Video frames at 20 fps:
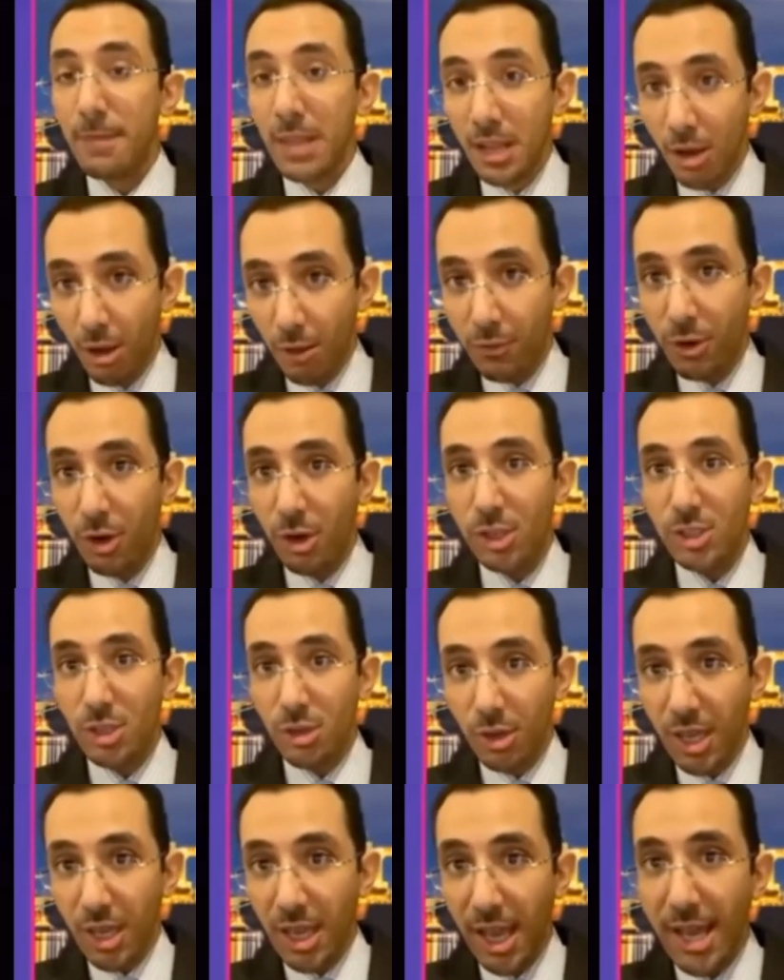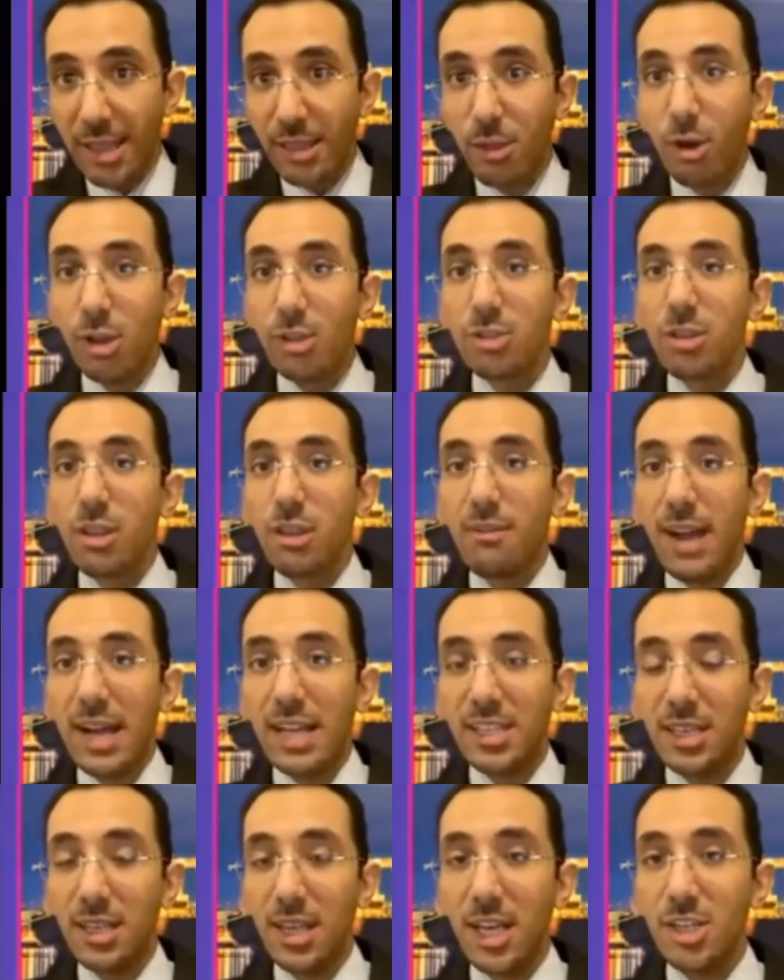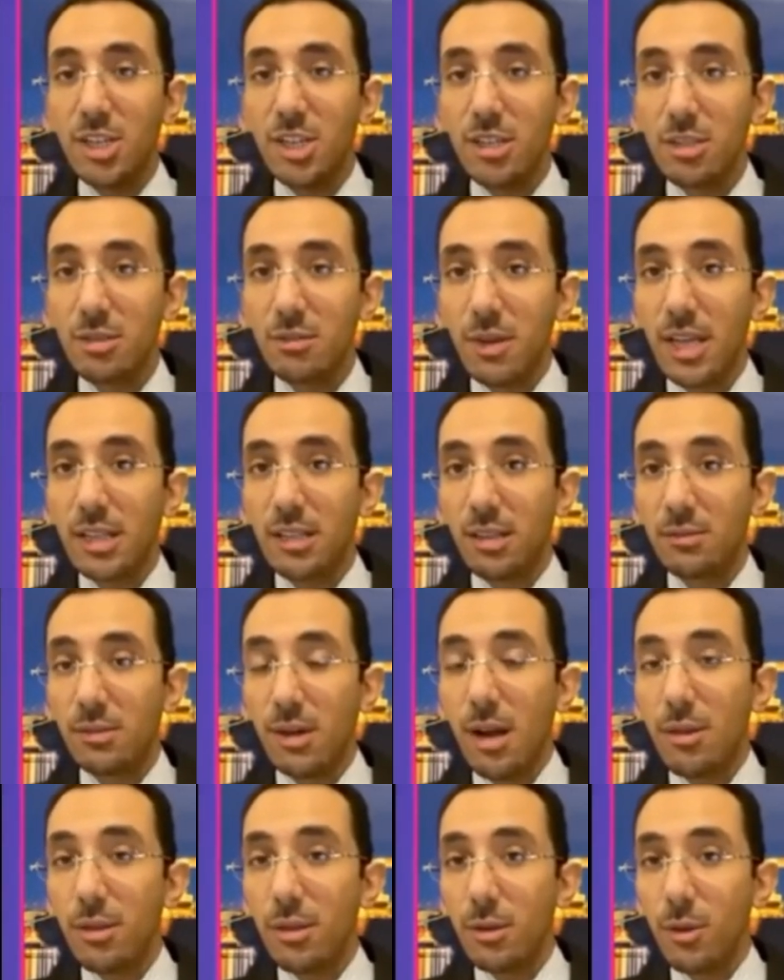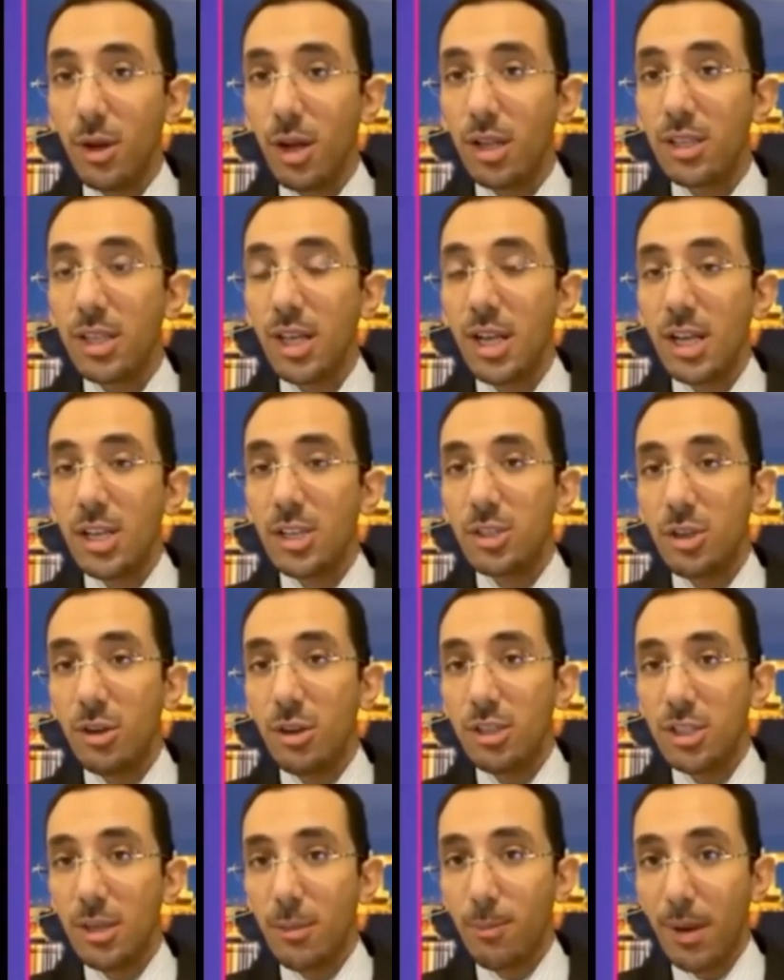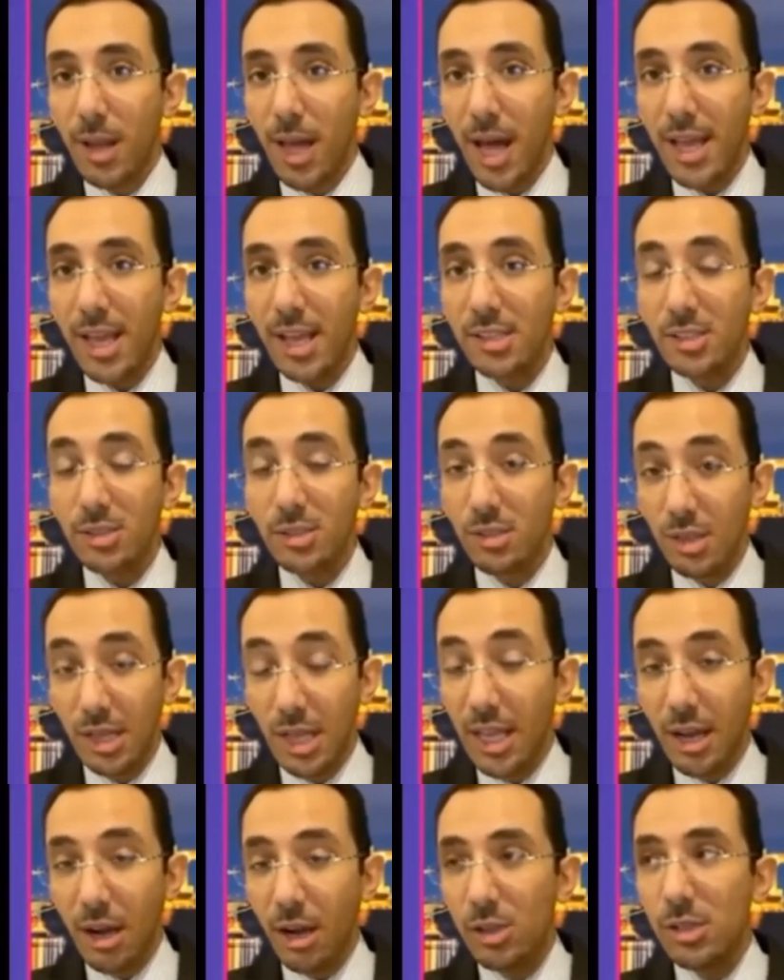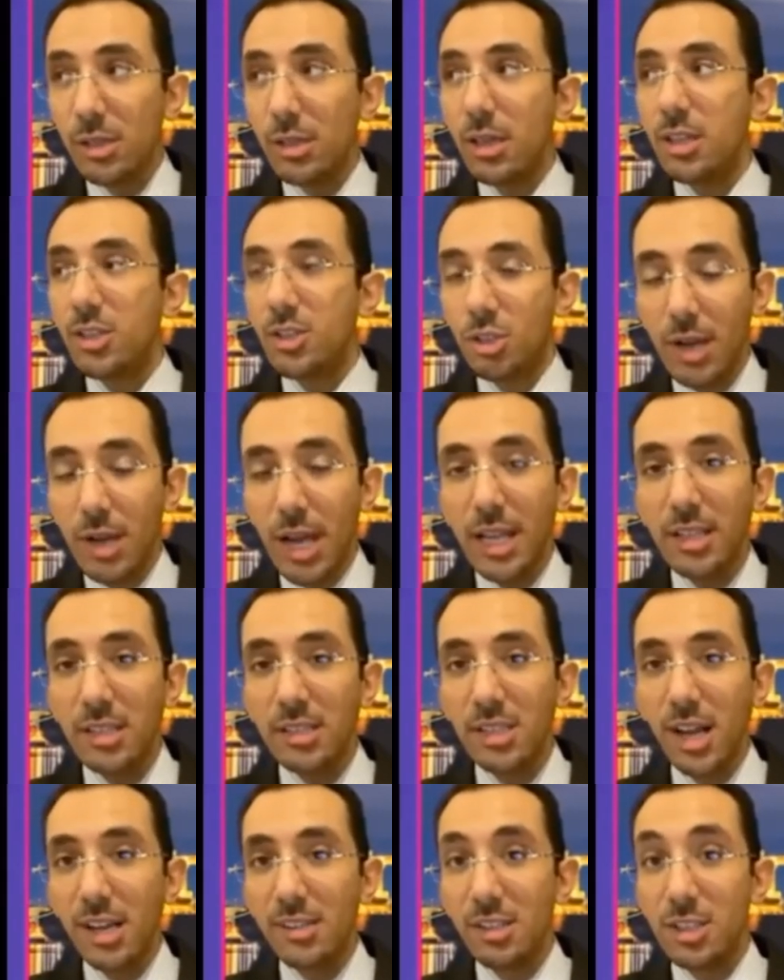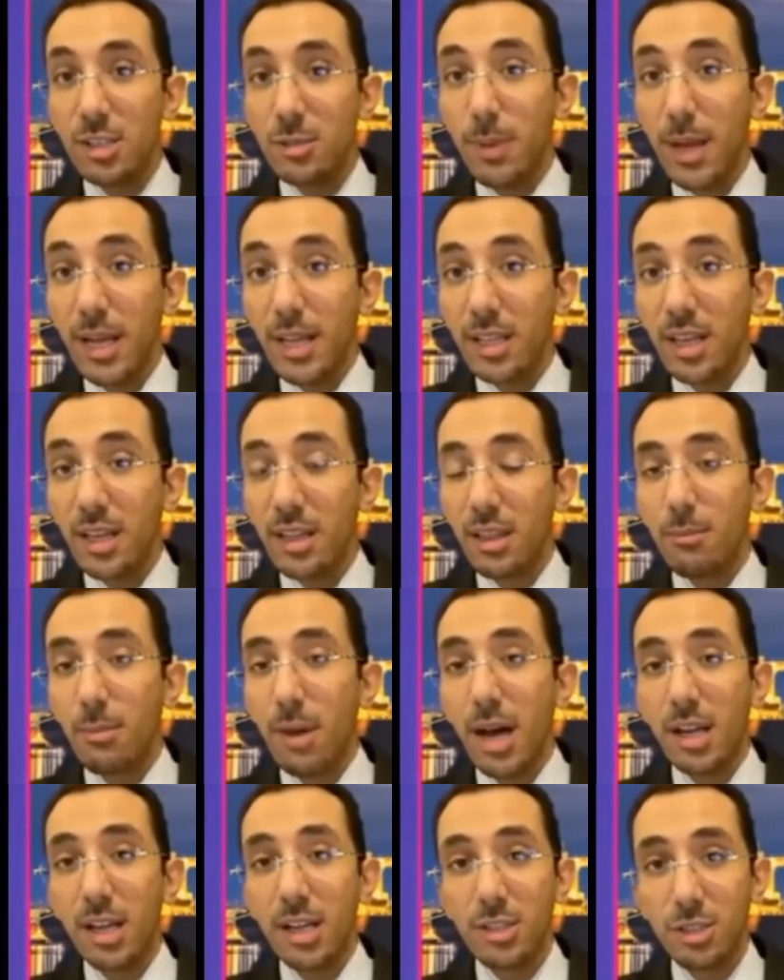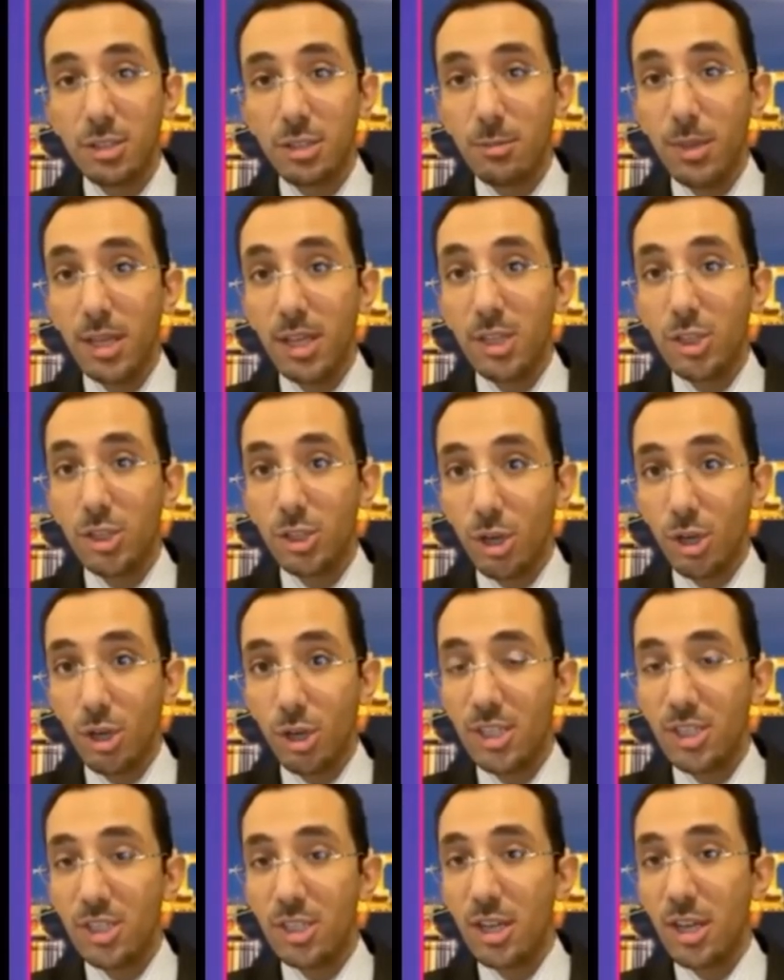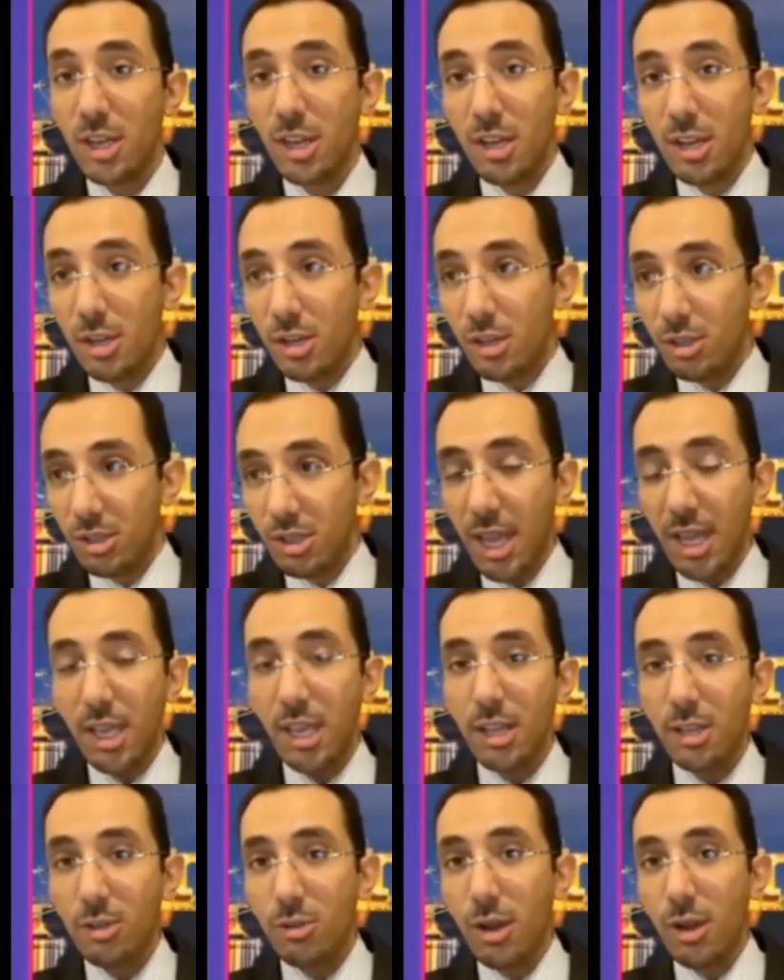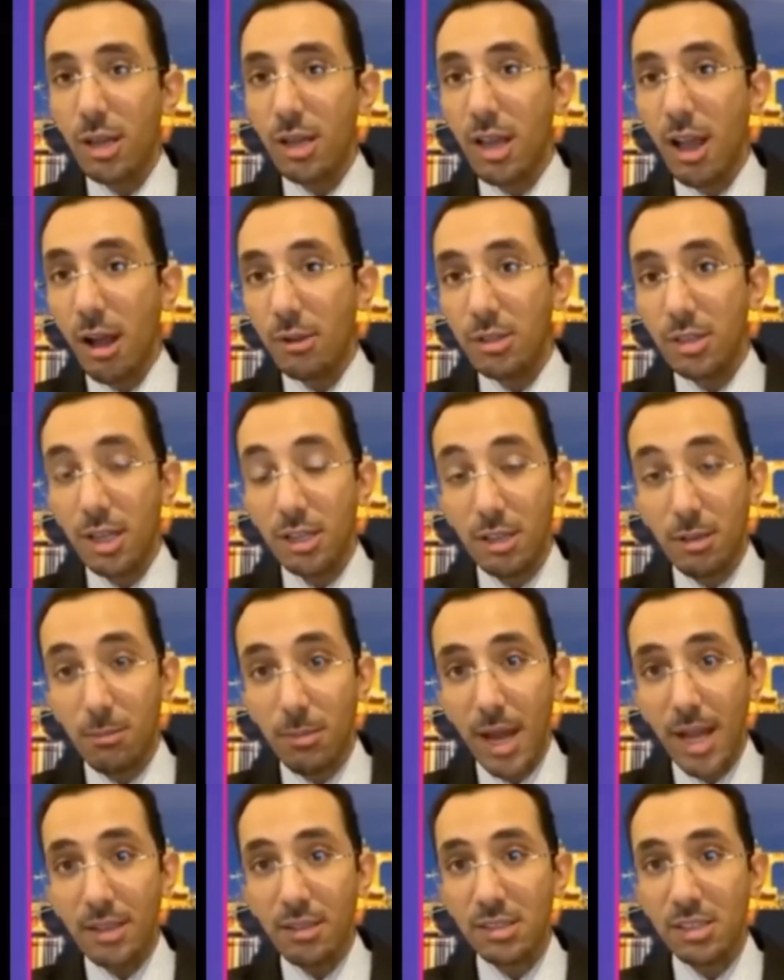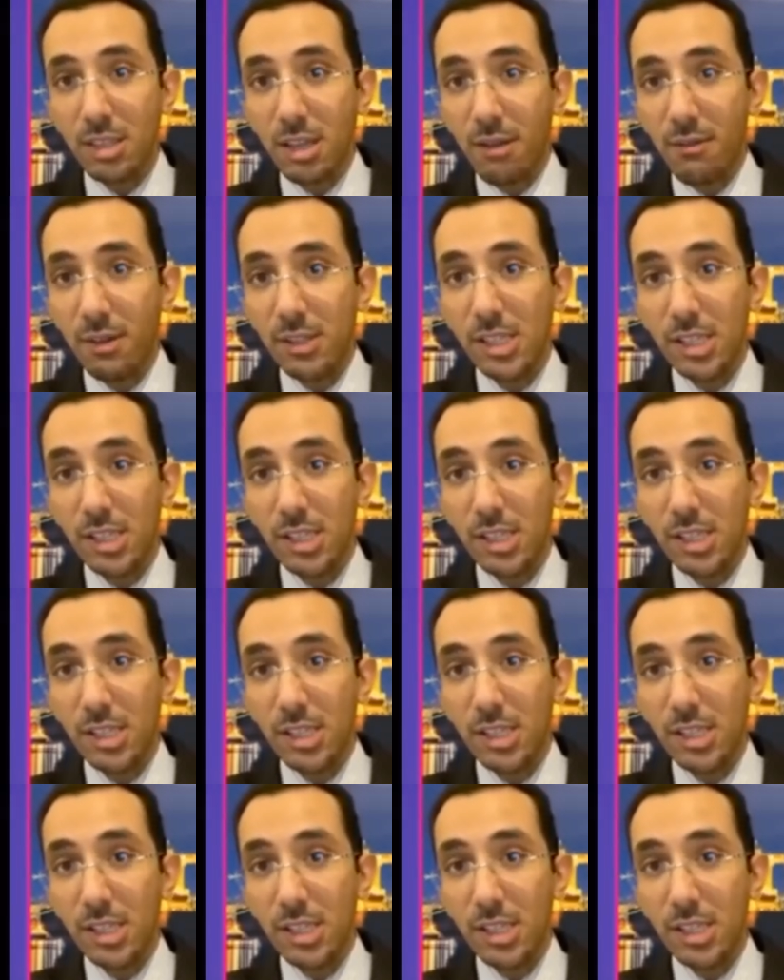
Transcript: of course, looking at also the vaccinations rate around the world. So suppliers, traders are expecting the markets to be in shortage, taking into account a demand recovery